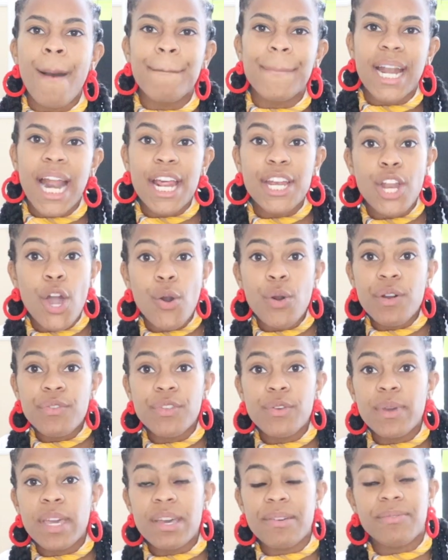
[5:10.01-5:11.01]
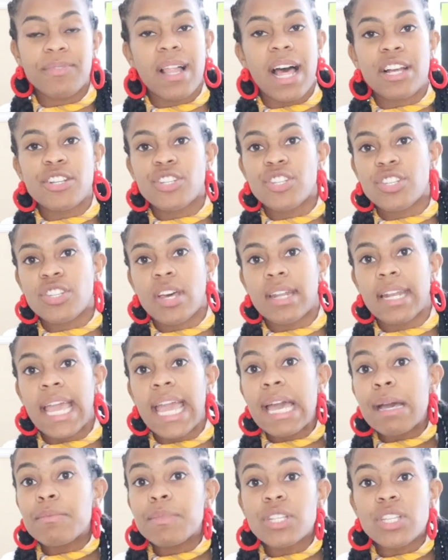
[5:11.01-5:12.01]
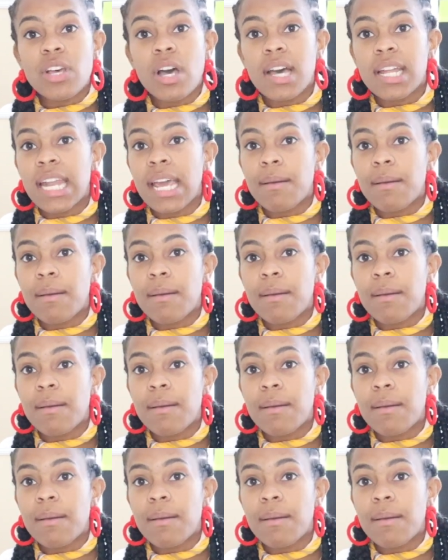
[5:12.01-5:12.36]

but I know if you get flashes on Amazon,